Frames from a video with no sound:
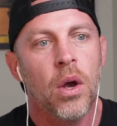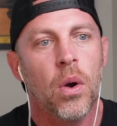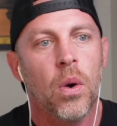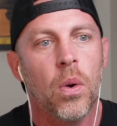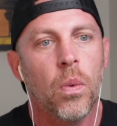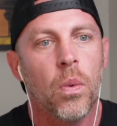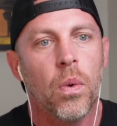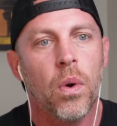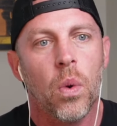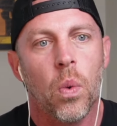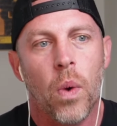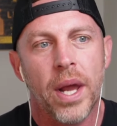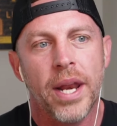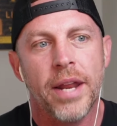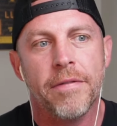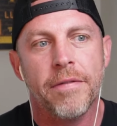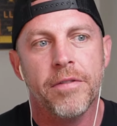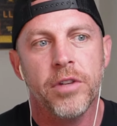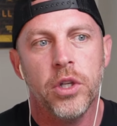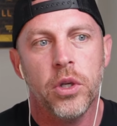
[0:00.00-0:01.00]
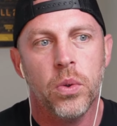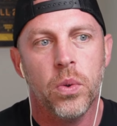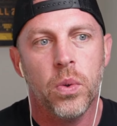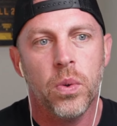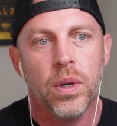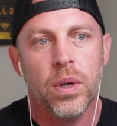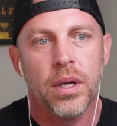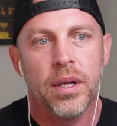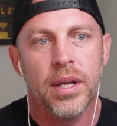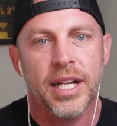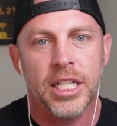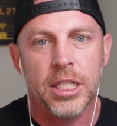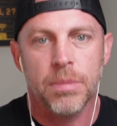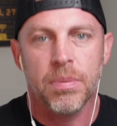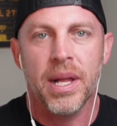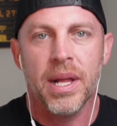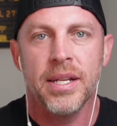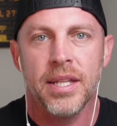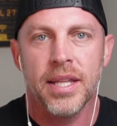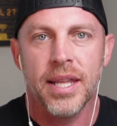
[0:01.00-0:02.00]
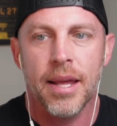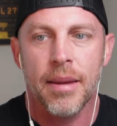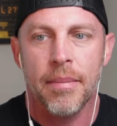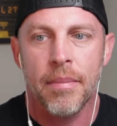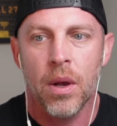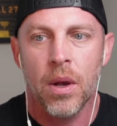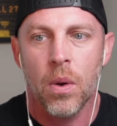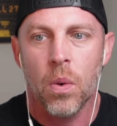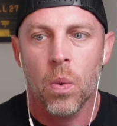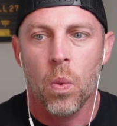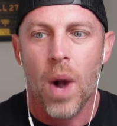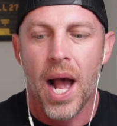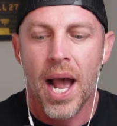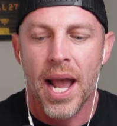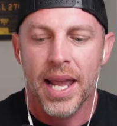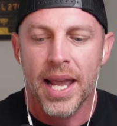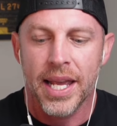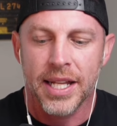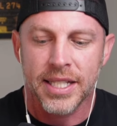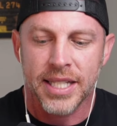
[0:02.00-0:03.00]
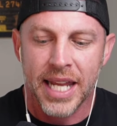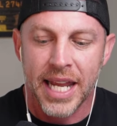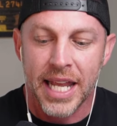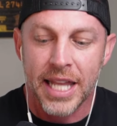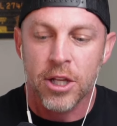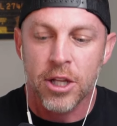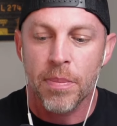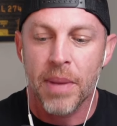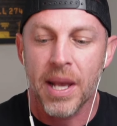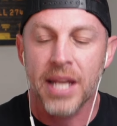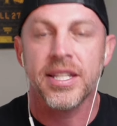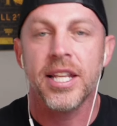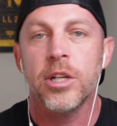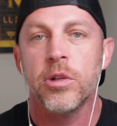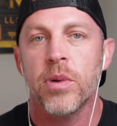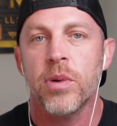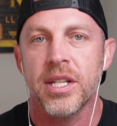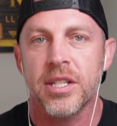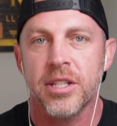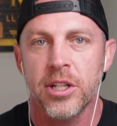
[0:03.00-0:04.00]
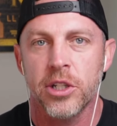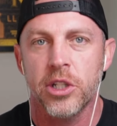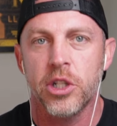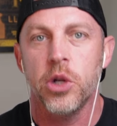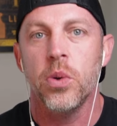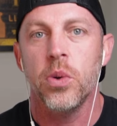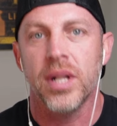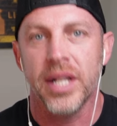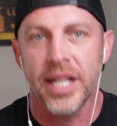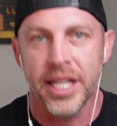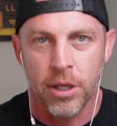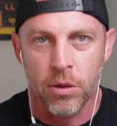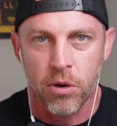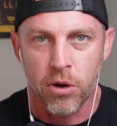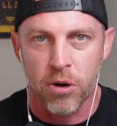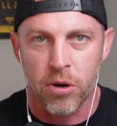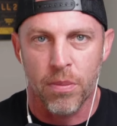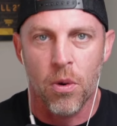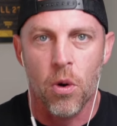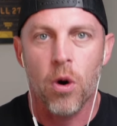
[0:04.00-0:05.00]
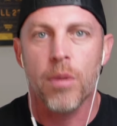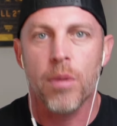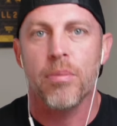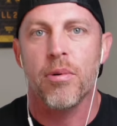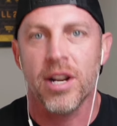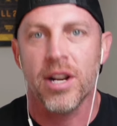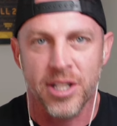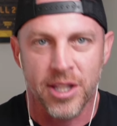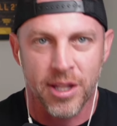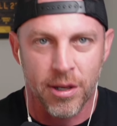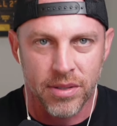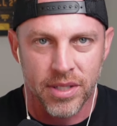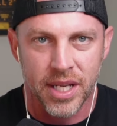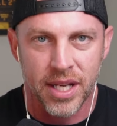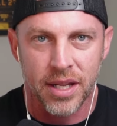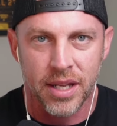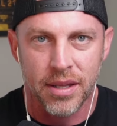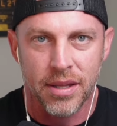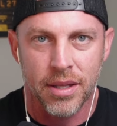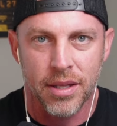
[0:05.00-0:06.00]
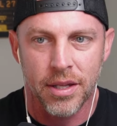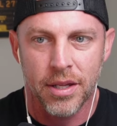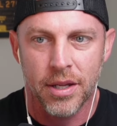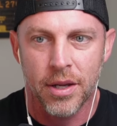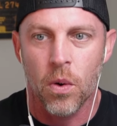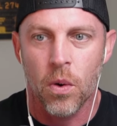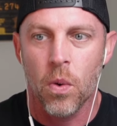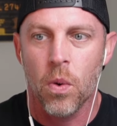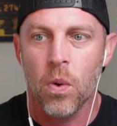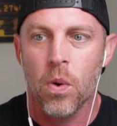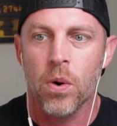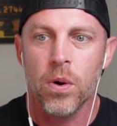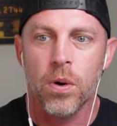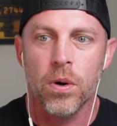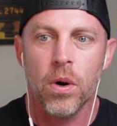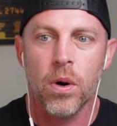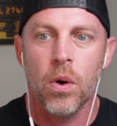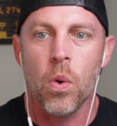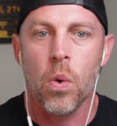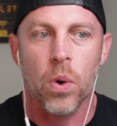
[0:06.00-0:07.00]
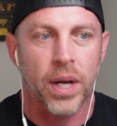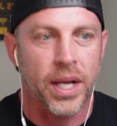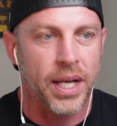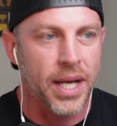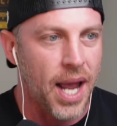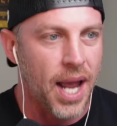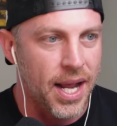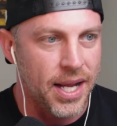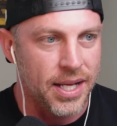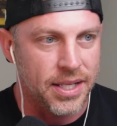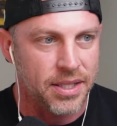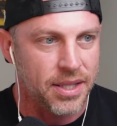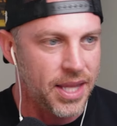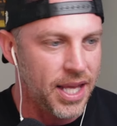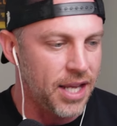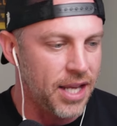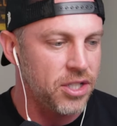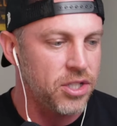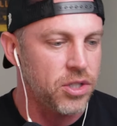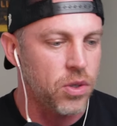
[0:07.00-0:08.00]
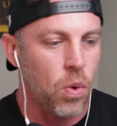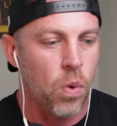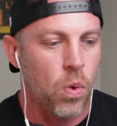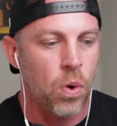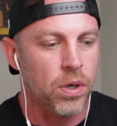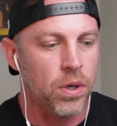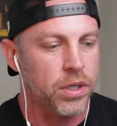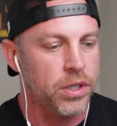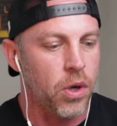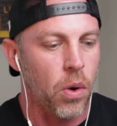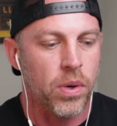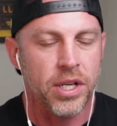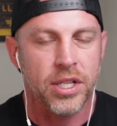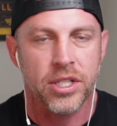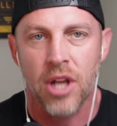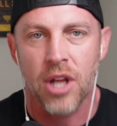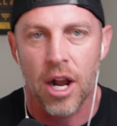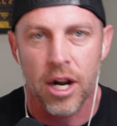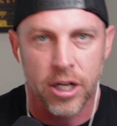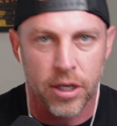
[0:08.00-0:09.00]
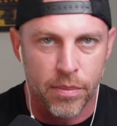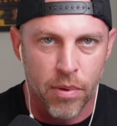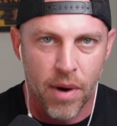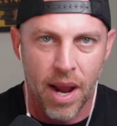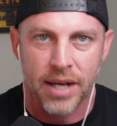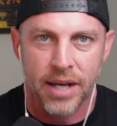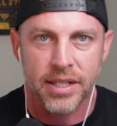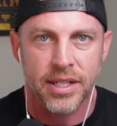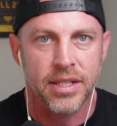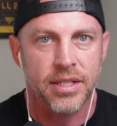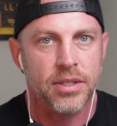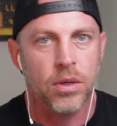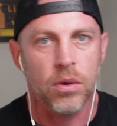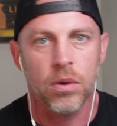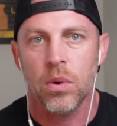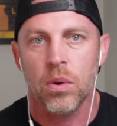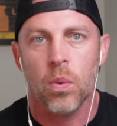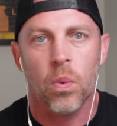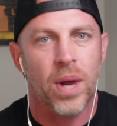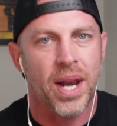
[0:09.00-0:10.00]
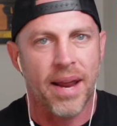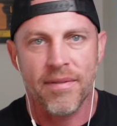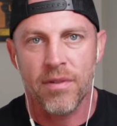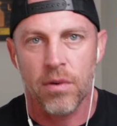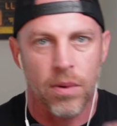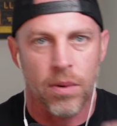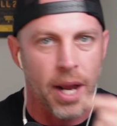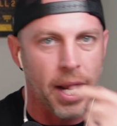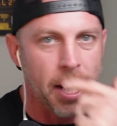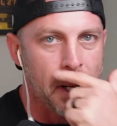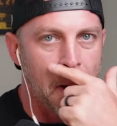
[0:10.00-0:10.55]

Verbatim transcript: Well, what if you explain to them why it's in their best interest to clean their room or brush their teeth or organize this or go to soccer practice or whatever, right?